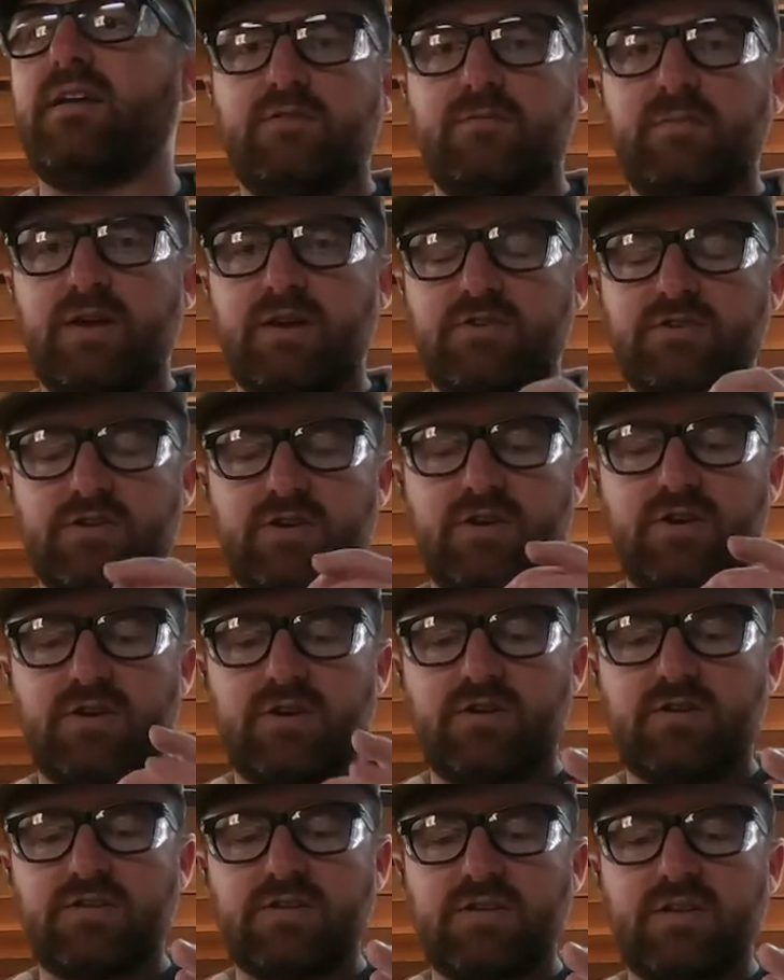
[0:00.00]
So make
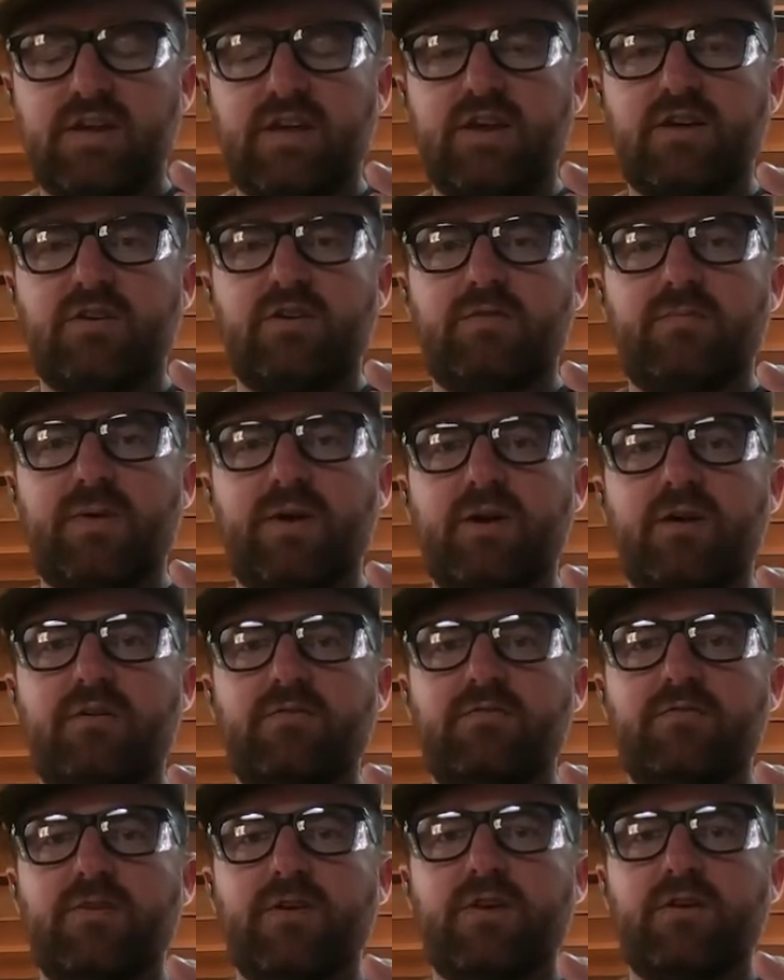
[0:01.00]
sure to get a good pair
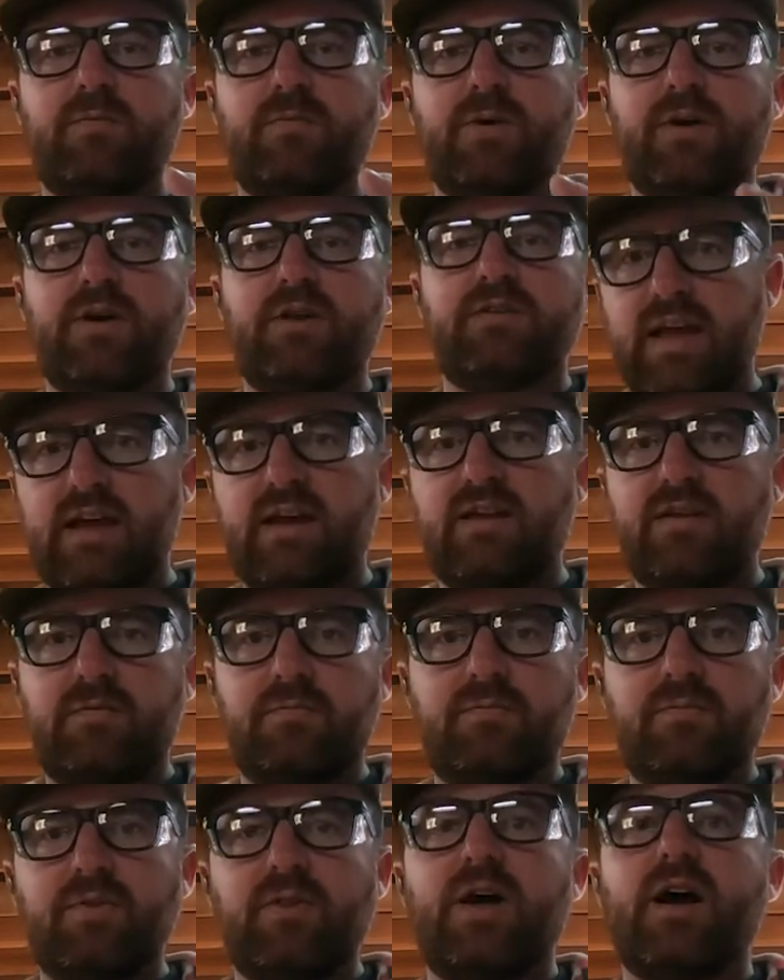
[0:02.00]
of earbuds. Can
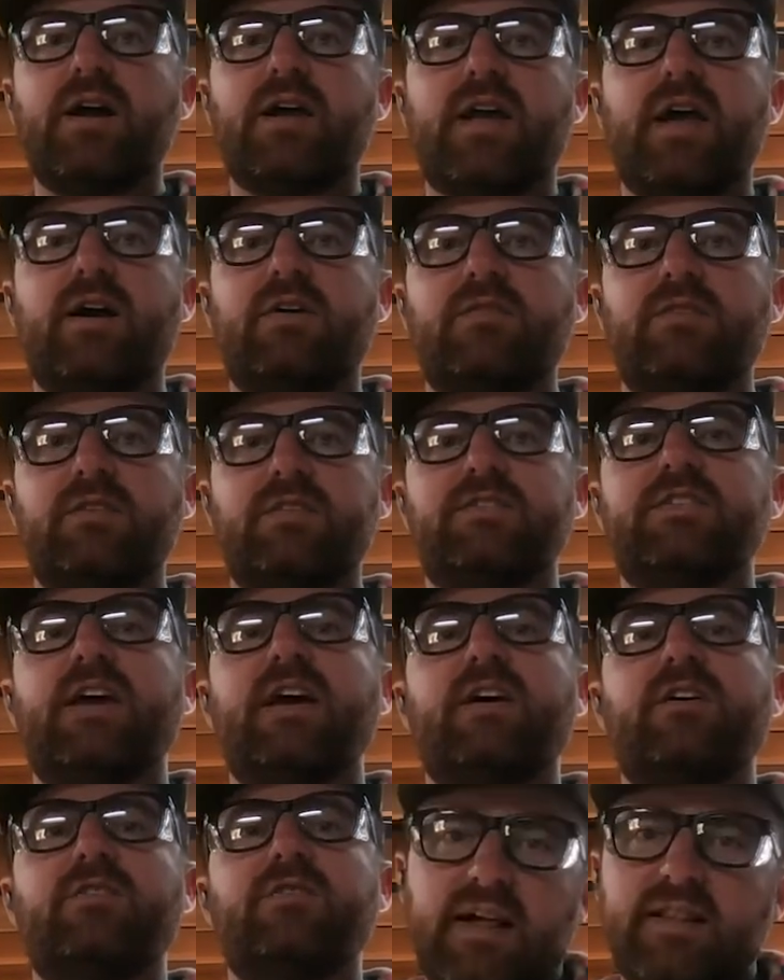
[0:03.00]
block out the
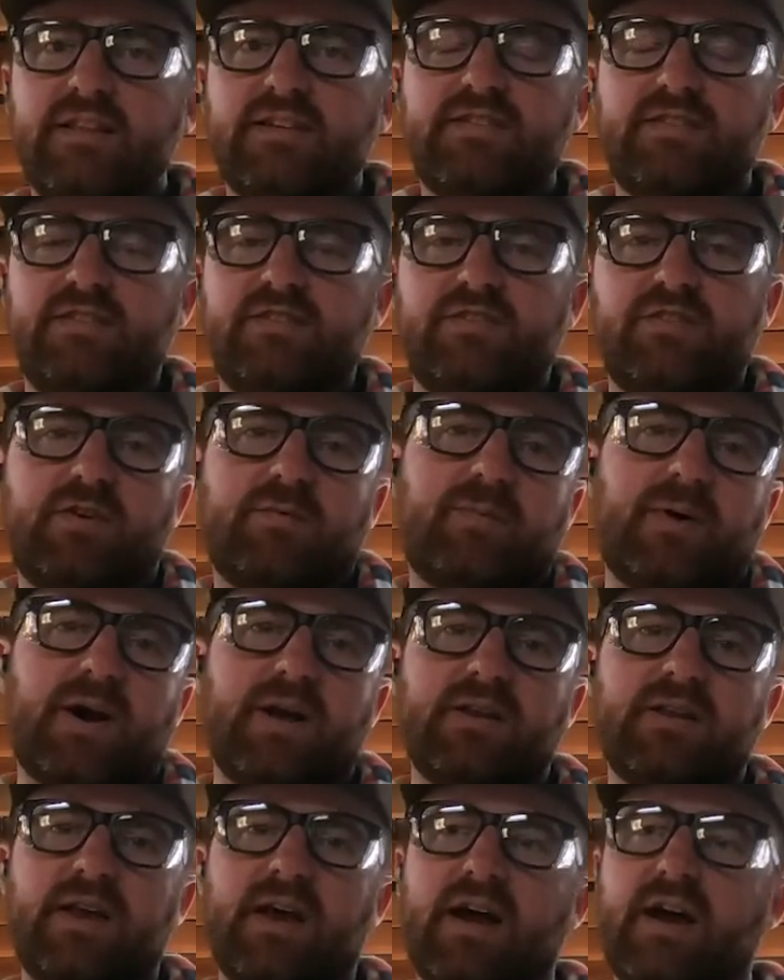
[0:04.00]
sound. I listen to a
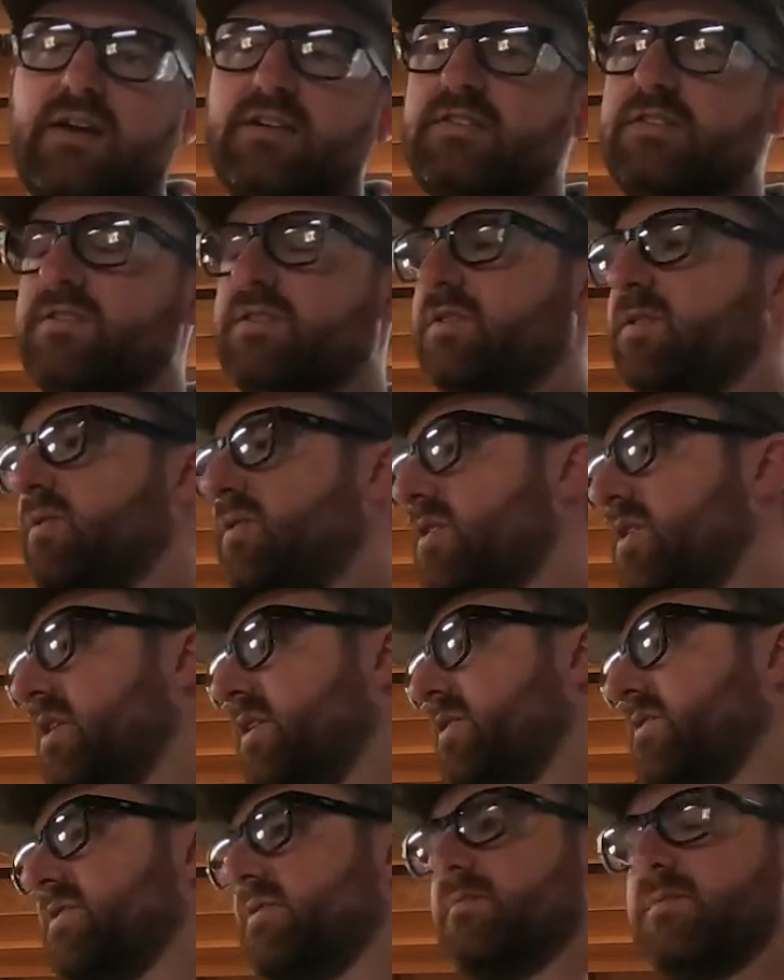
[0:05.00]
podcast
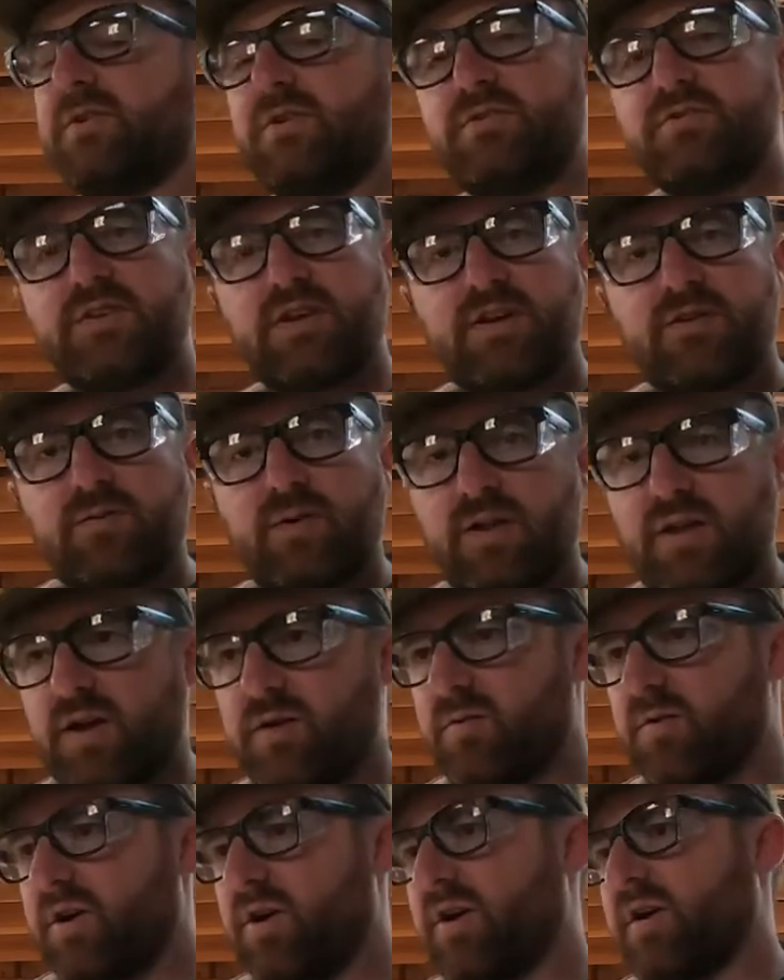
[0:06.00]
or some music while I
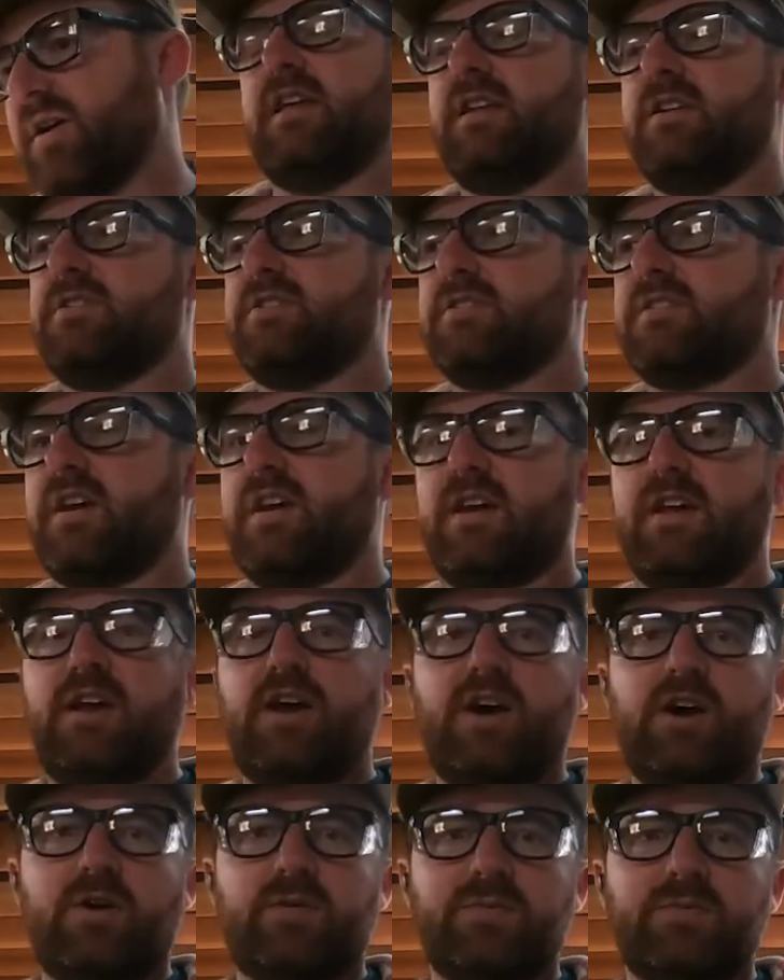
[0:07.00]
work, and it just kind of
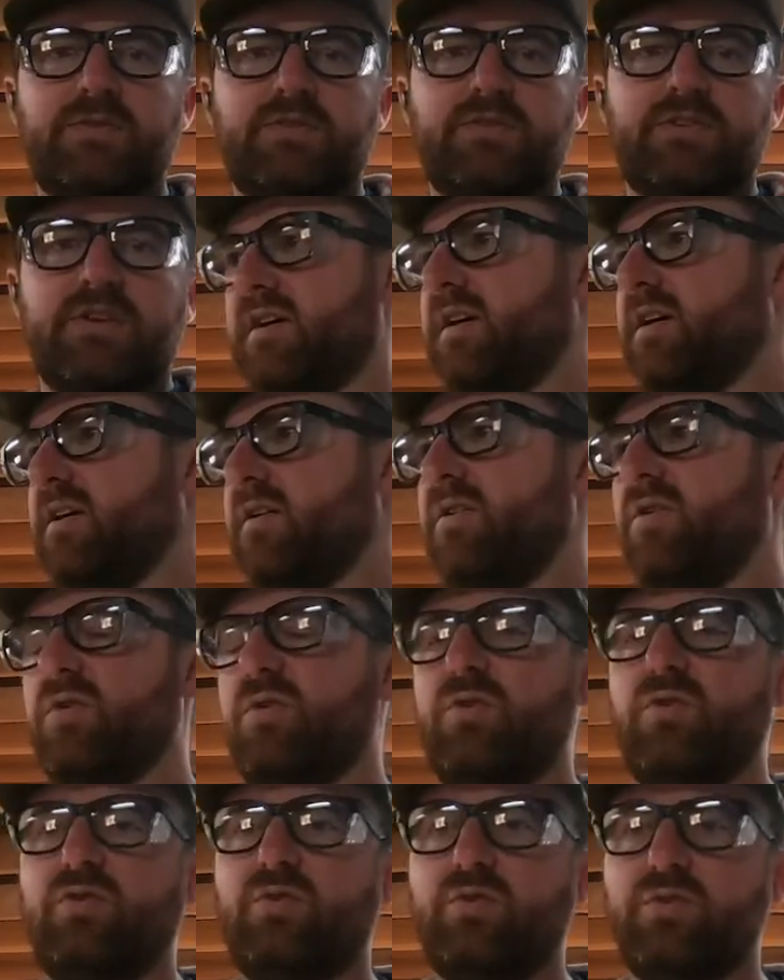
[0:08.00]
helps the
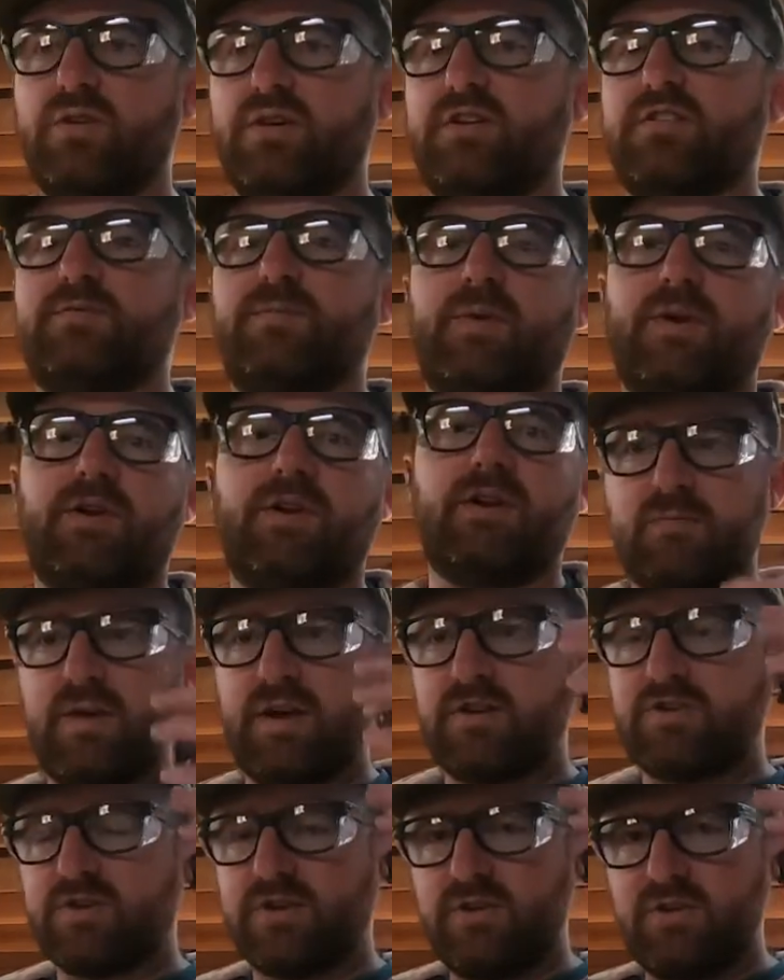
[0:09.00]
whole experience. So
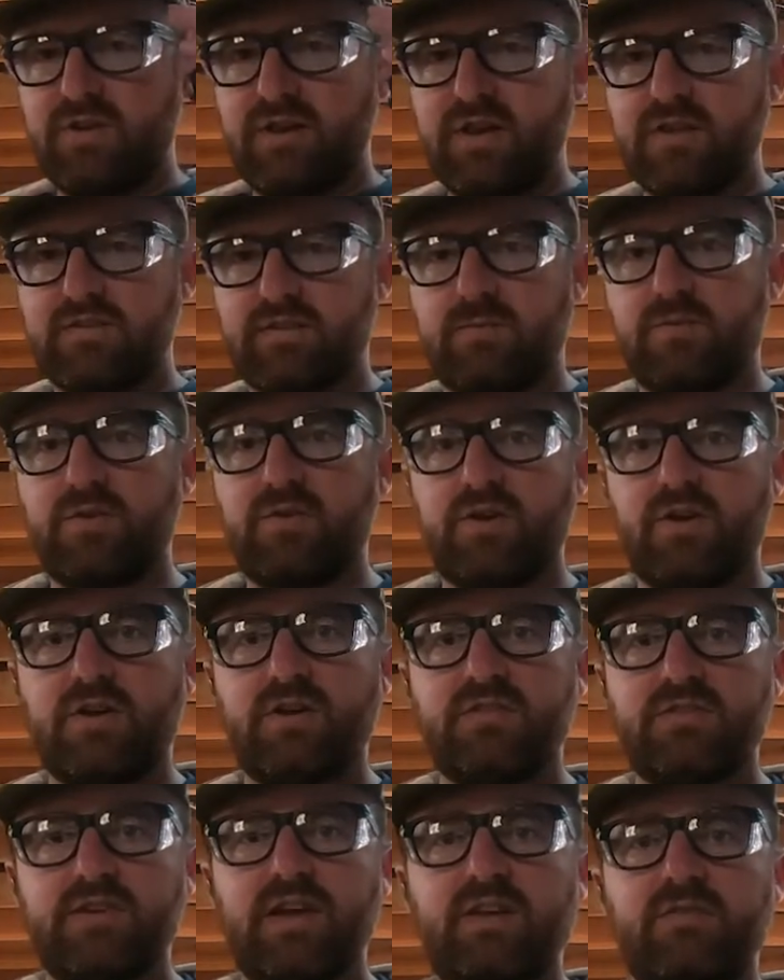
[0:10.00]
make sure you get some
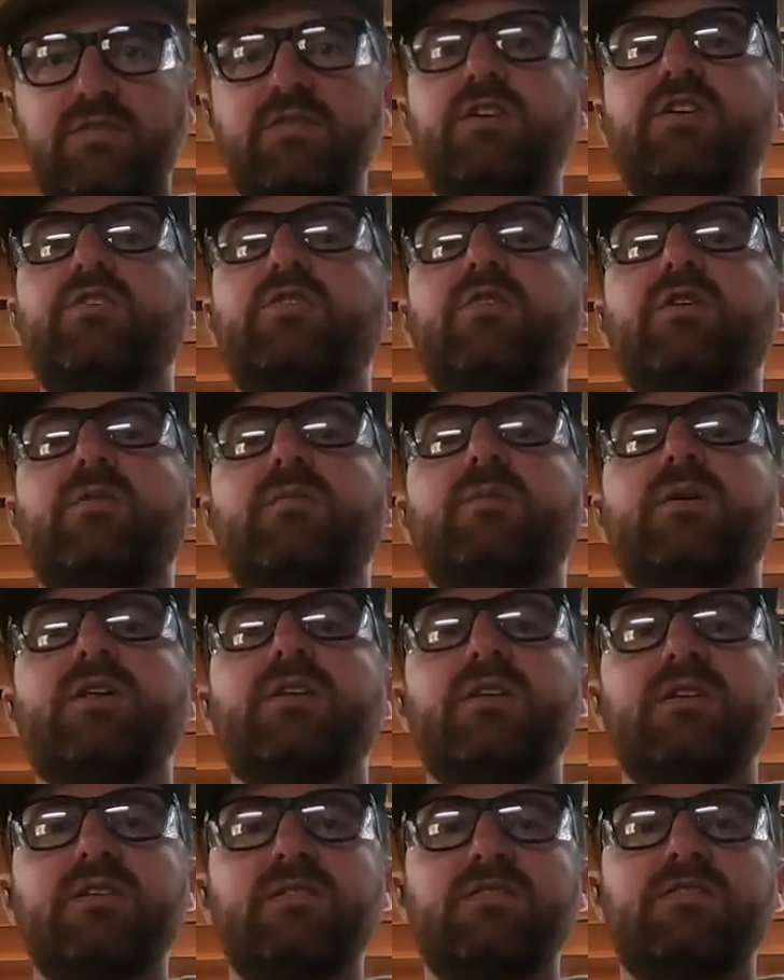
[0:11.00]
good safety
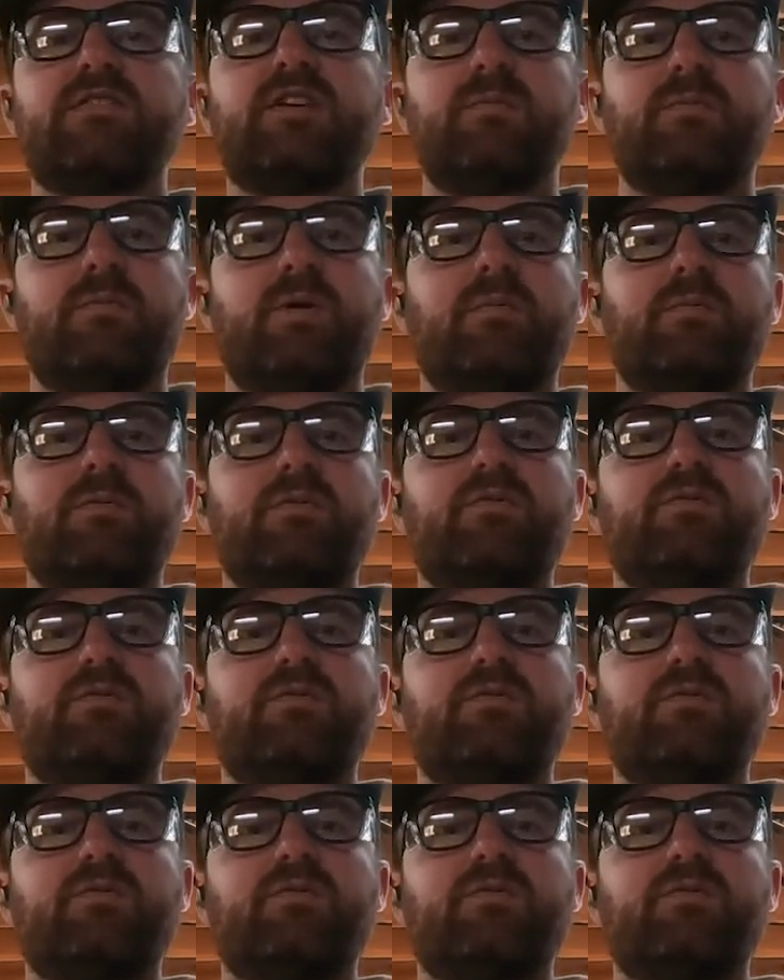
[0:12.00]
equipment is tip number